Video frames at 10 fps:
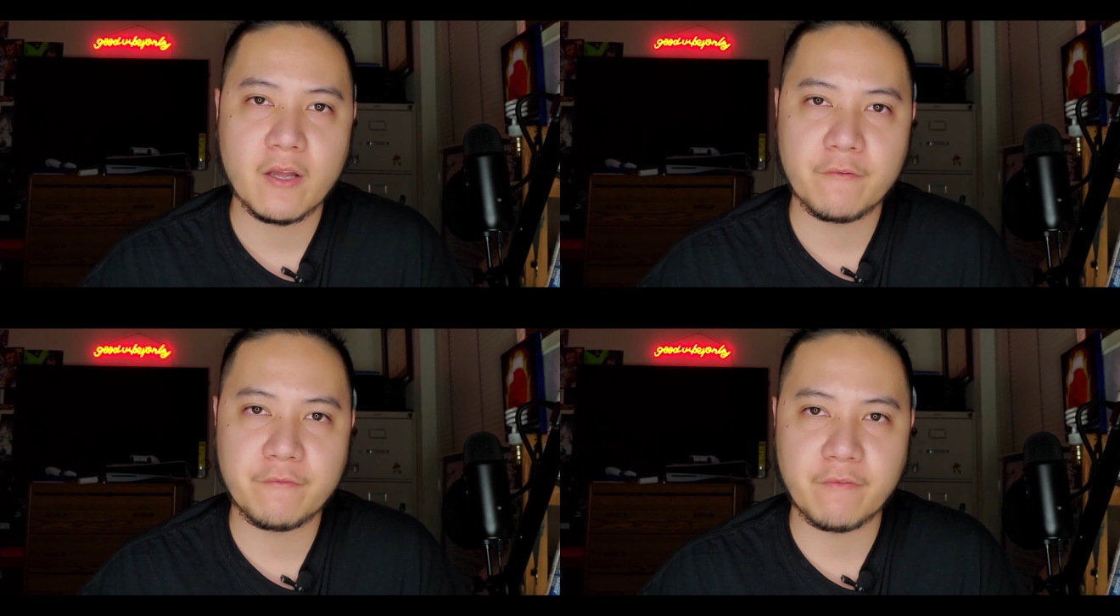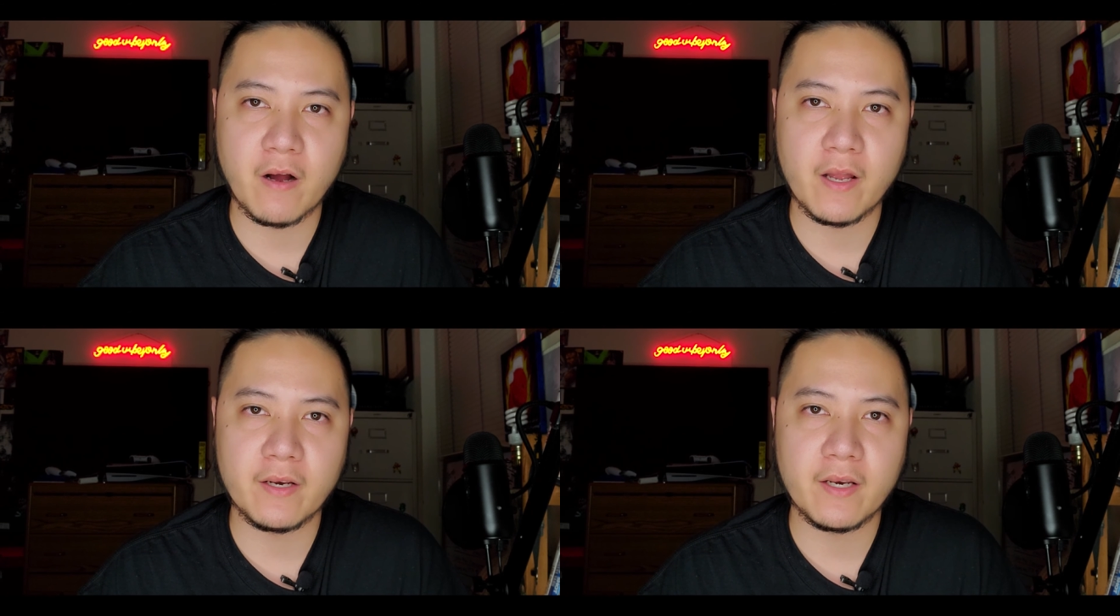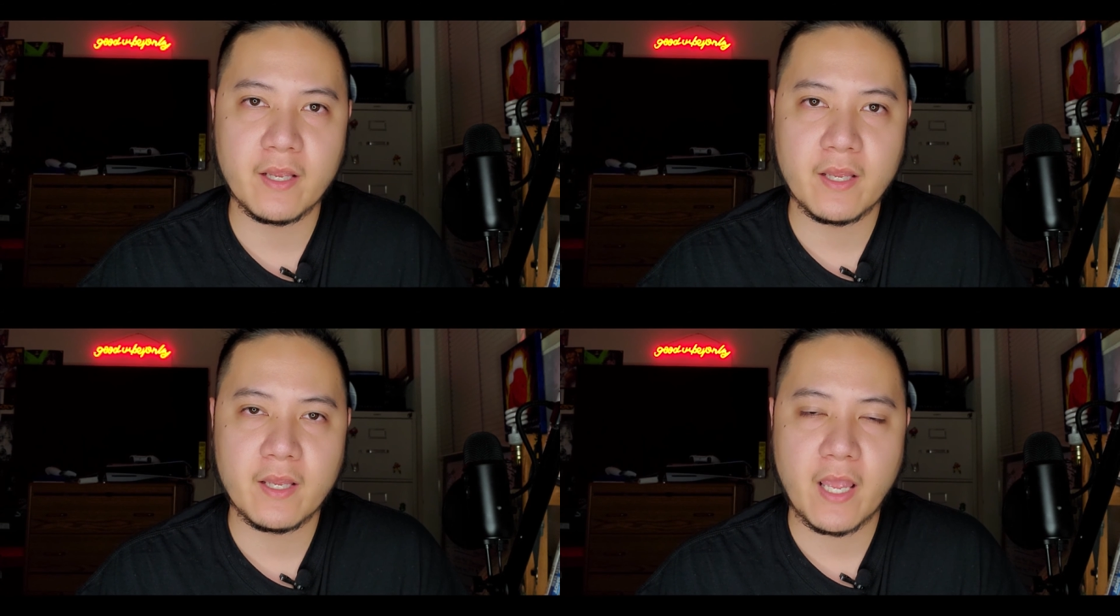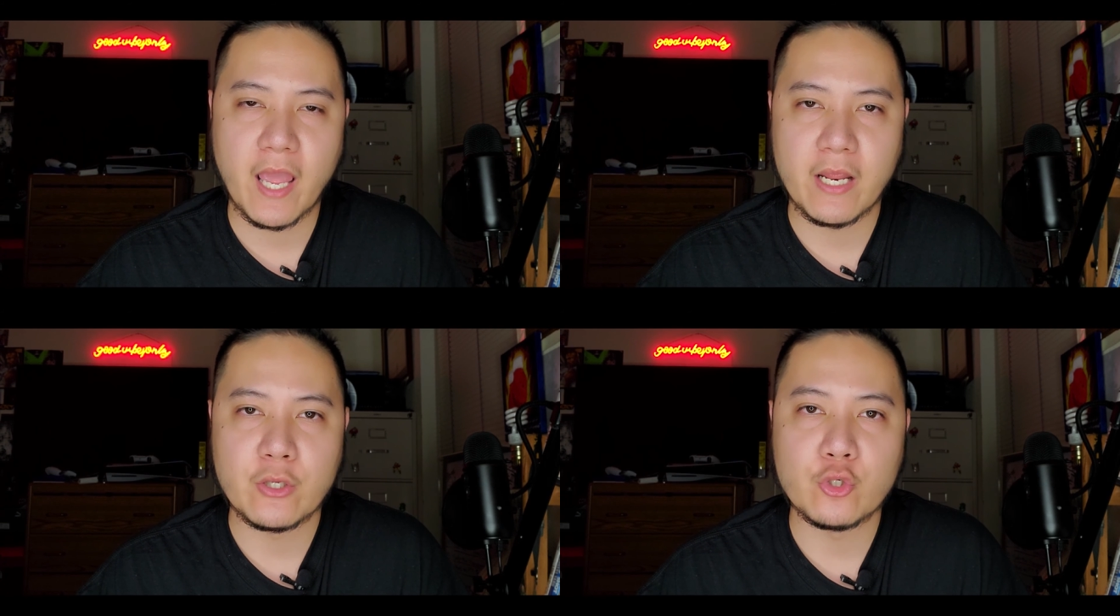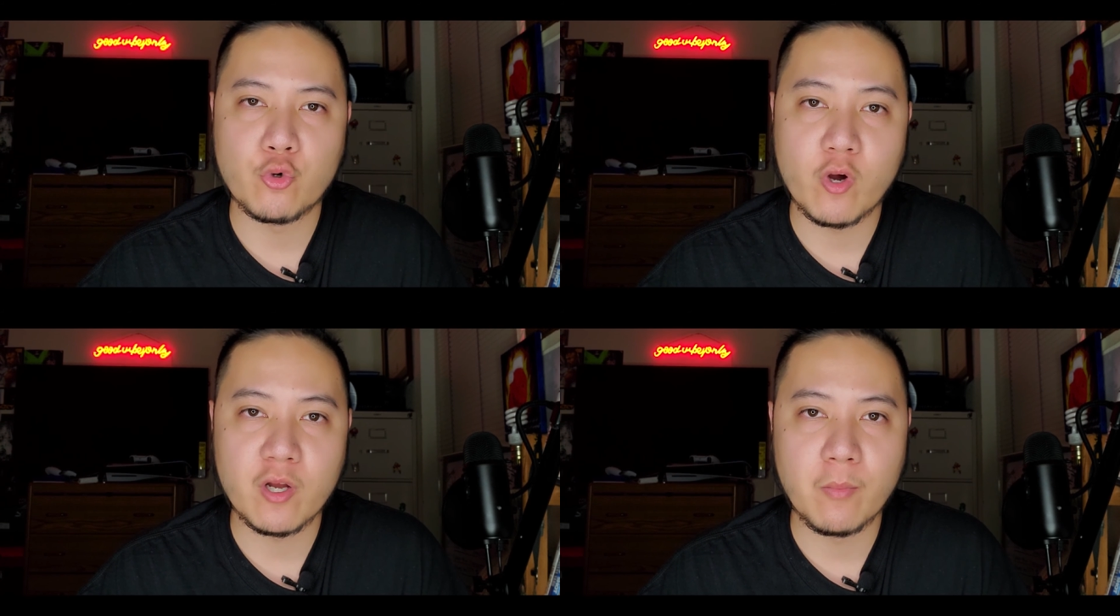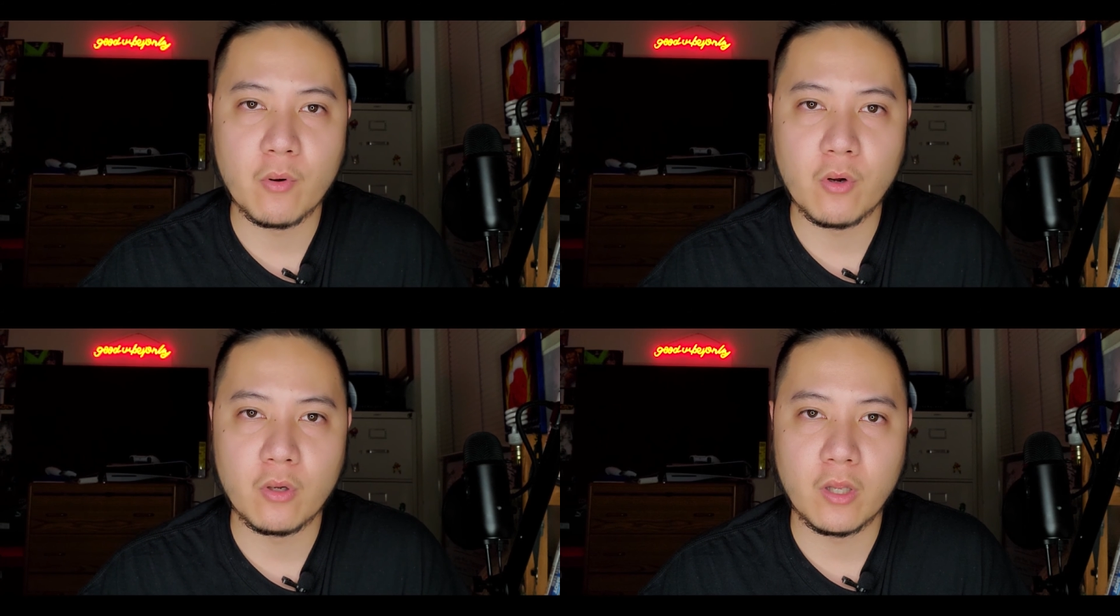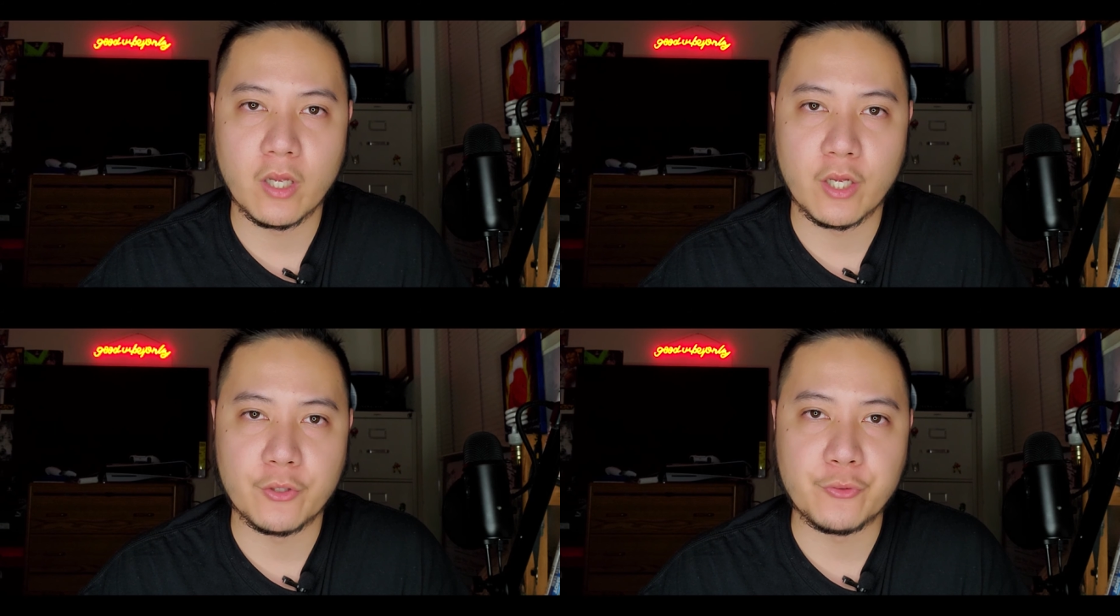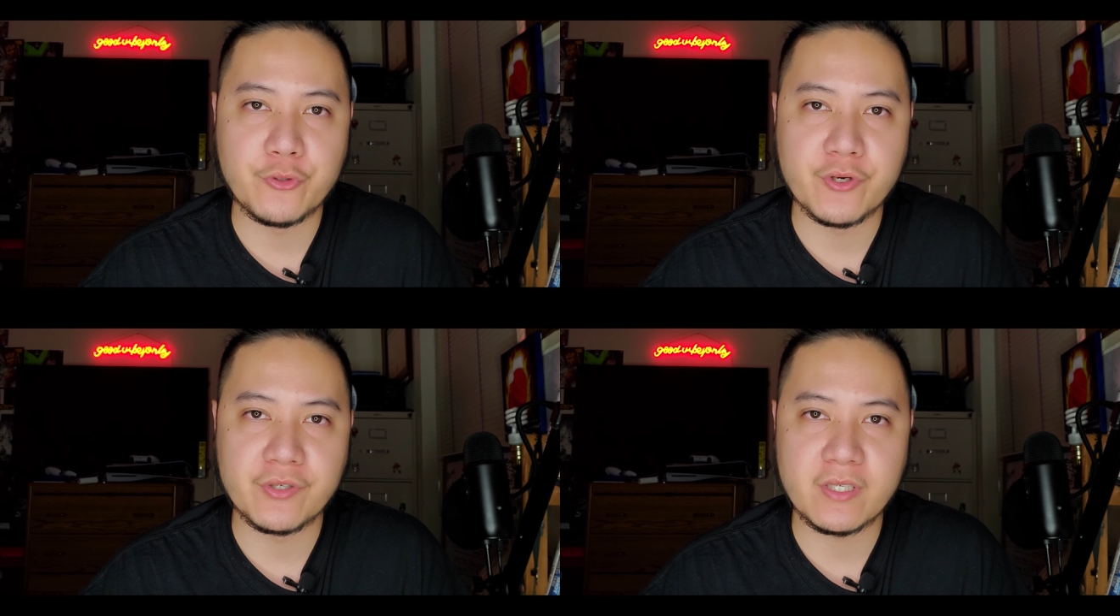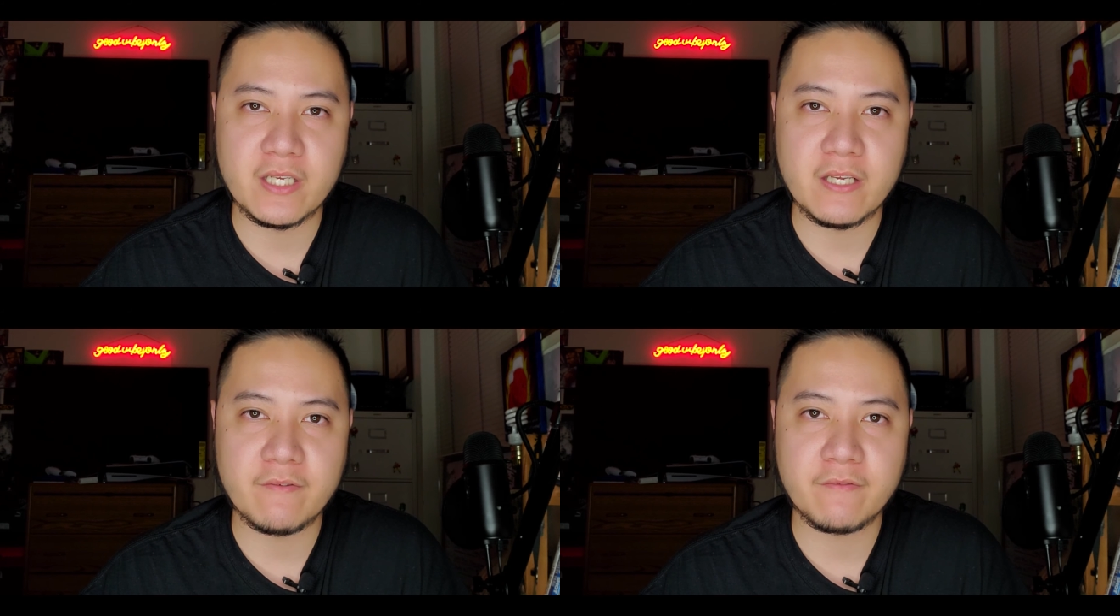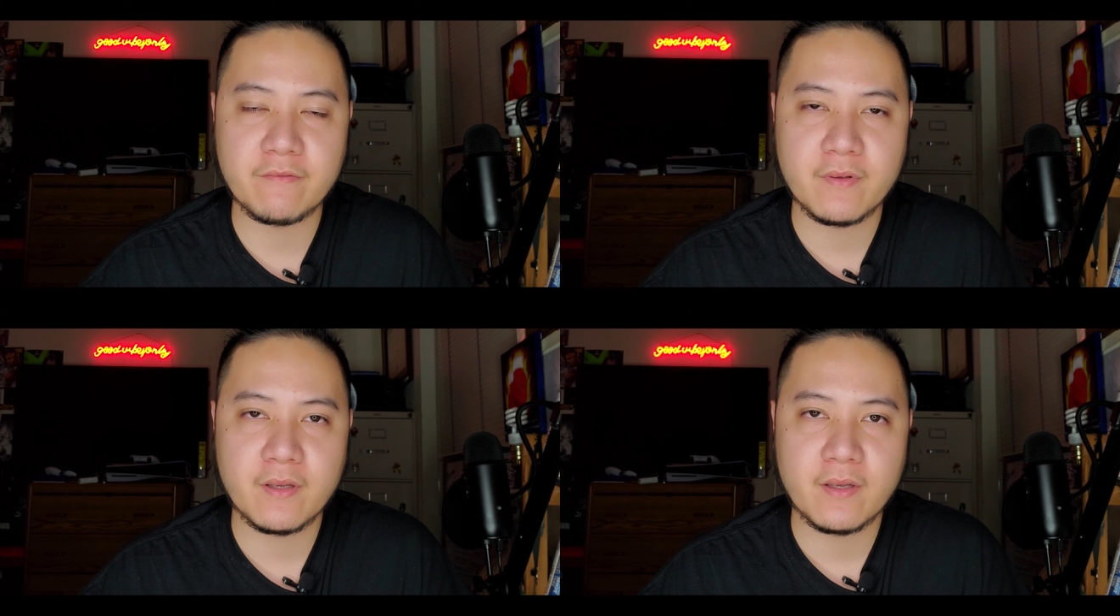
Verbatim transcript: fun, and enjoyable uh, New Year's Eve.